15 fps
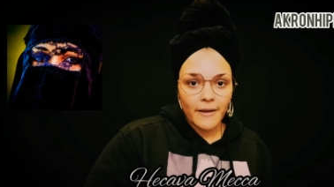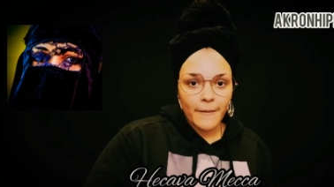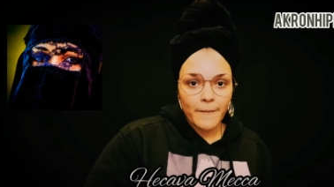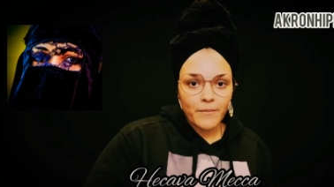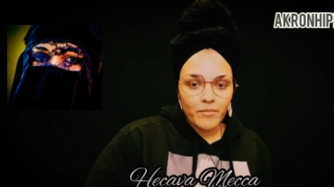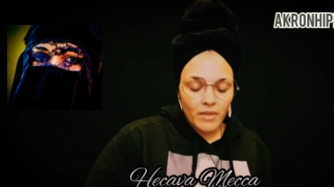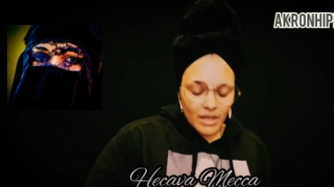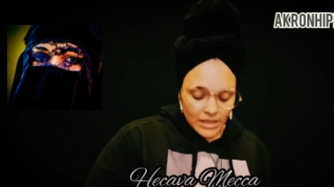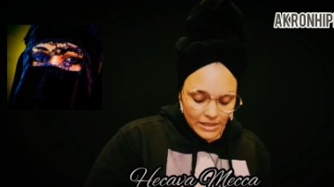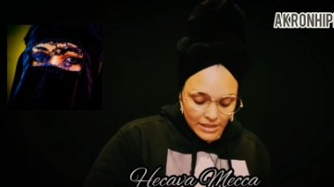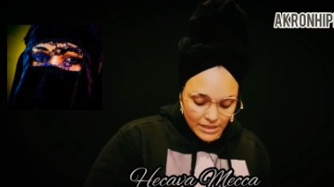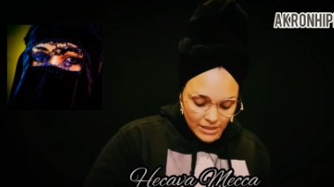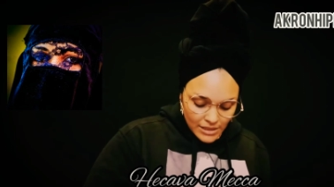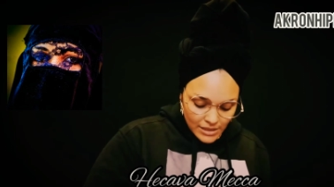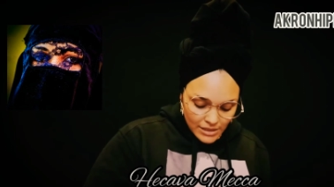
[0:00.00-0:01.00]
is that? This
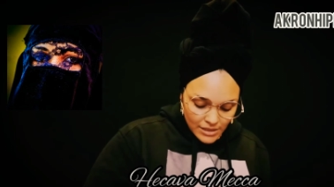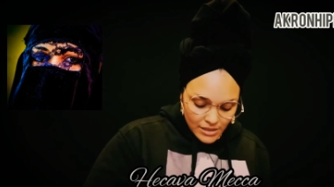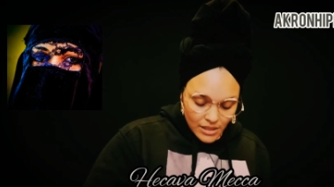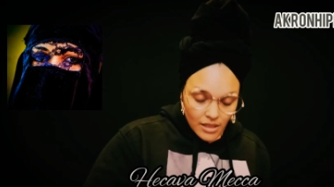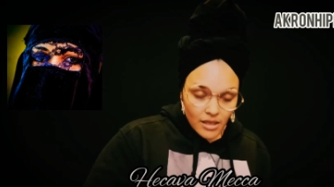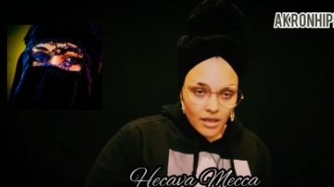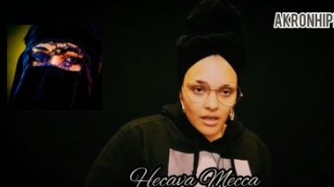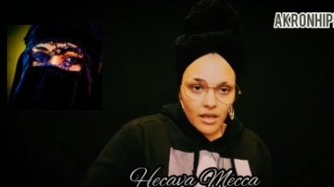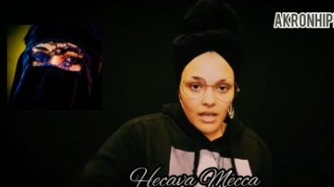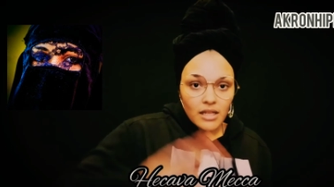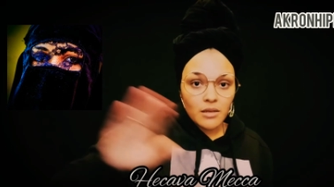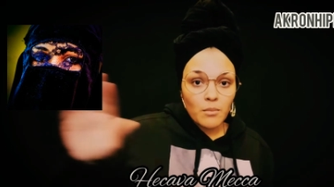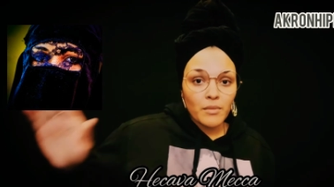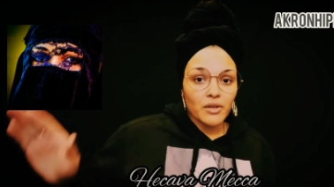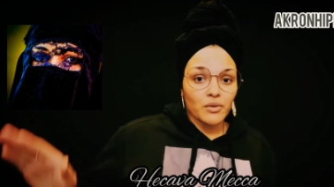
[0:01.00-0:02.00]
is in the
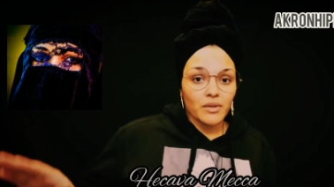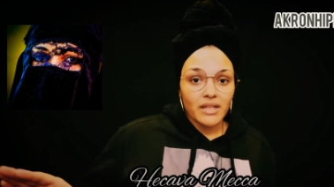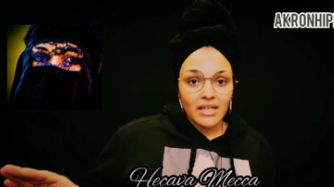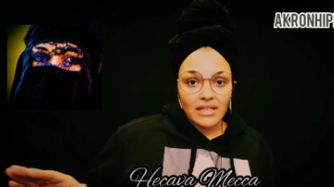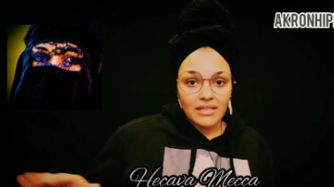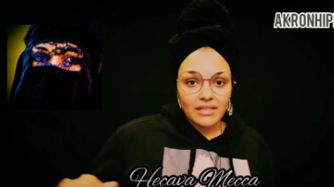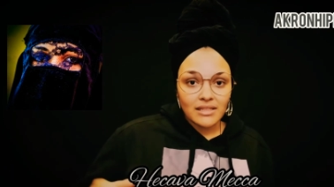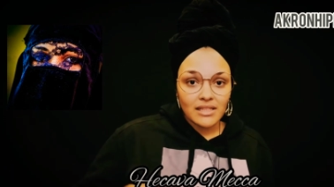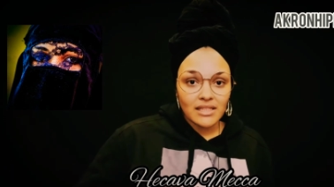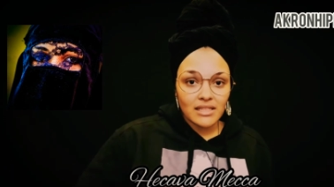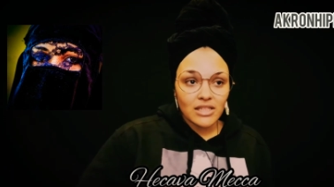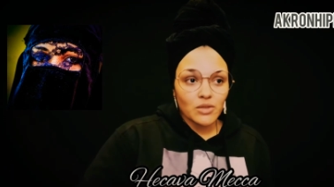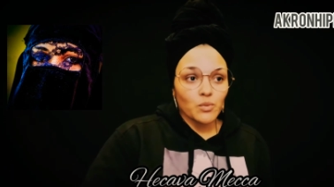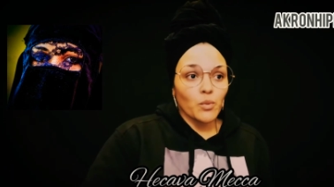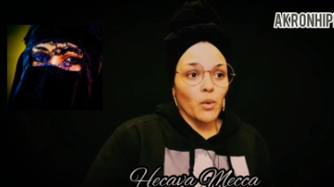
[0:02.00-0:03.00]
Middle East. This
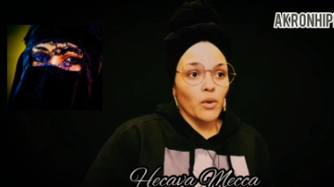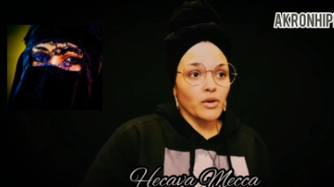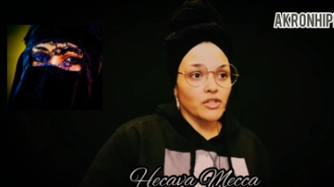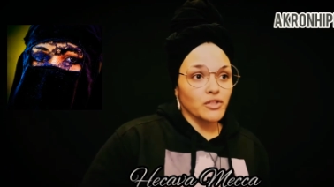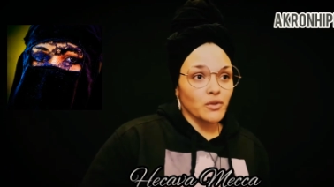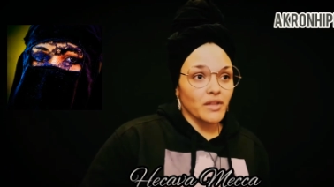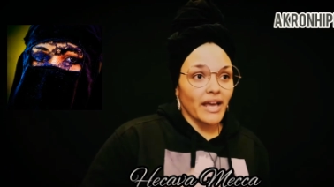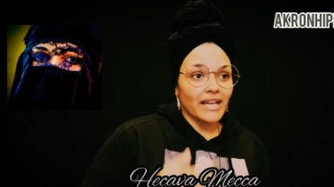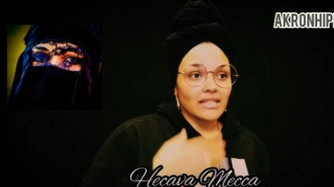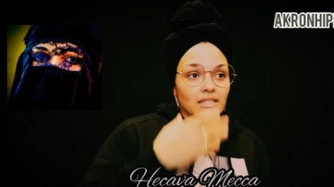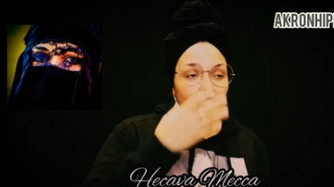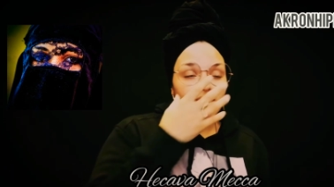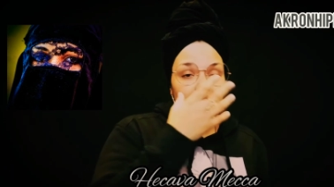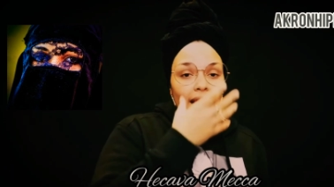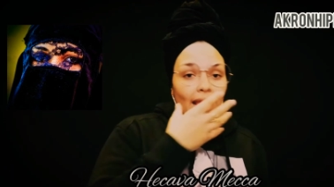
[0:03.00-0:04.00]
is war so that
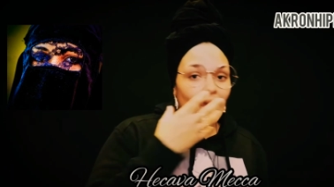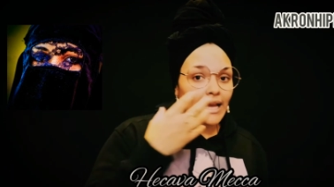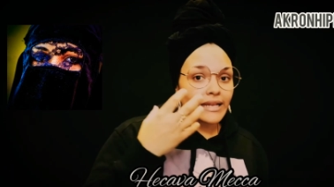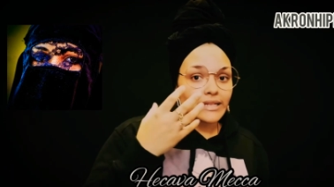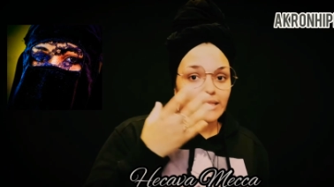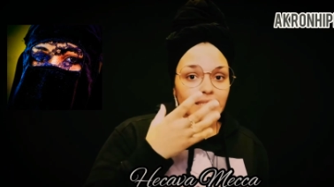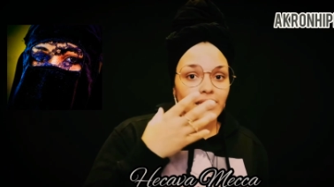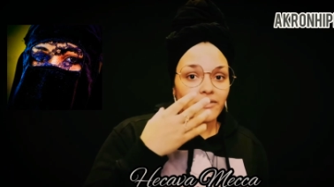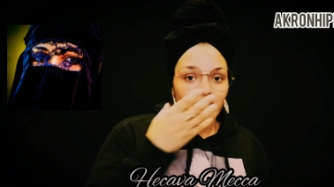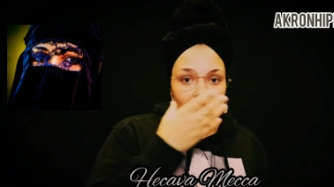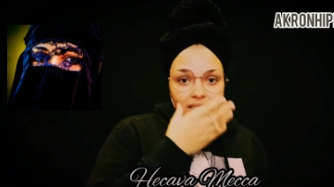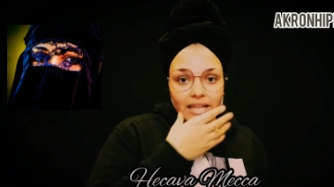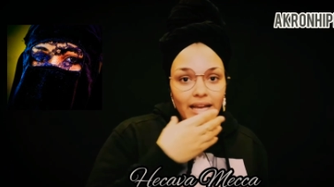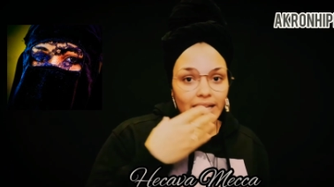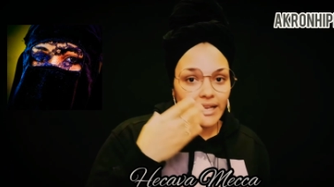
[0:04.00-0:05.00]
sand and stuff does
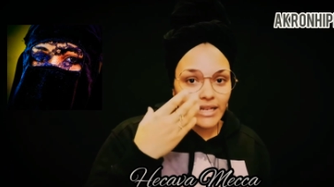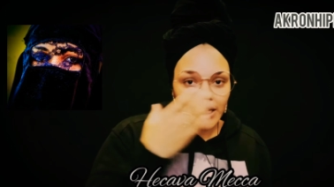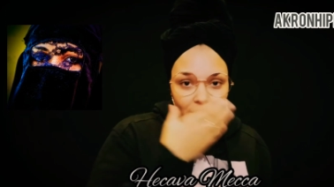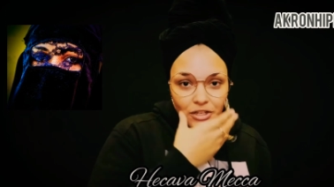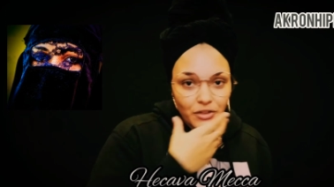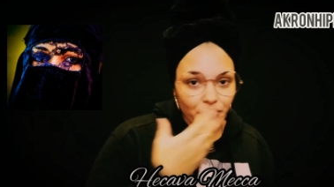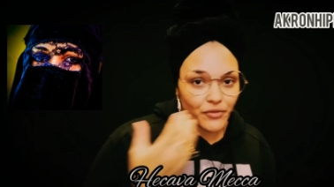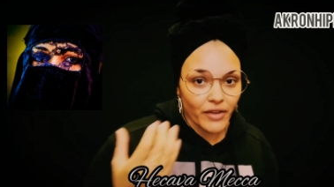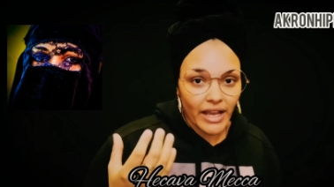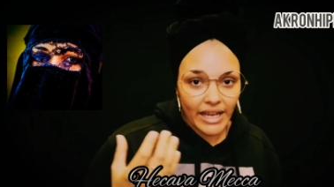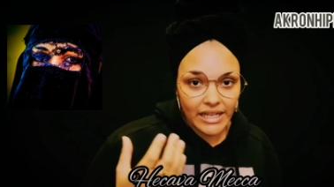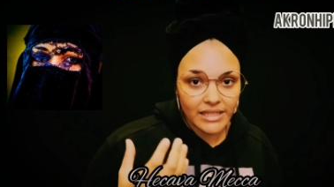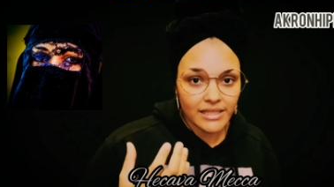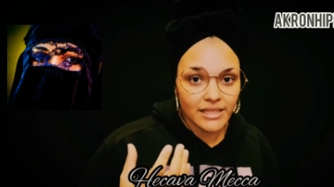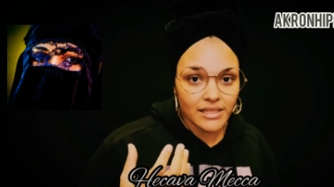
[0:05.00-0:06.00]
not get in your
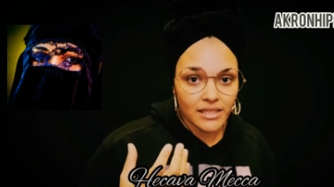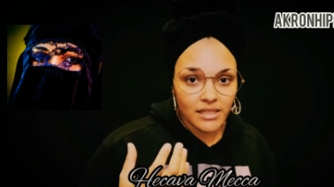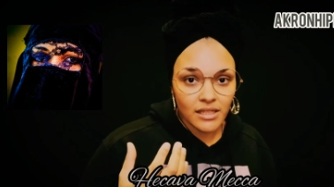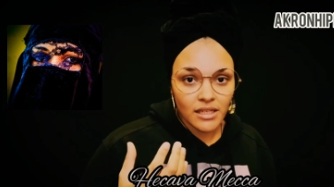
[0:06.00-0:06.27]
face.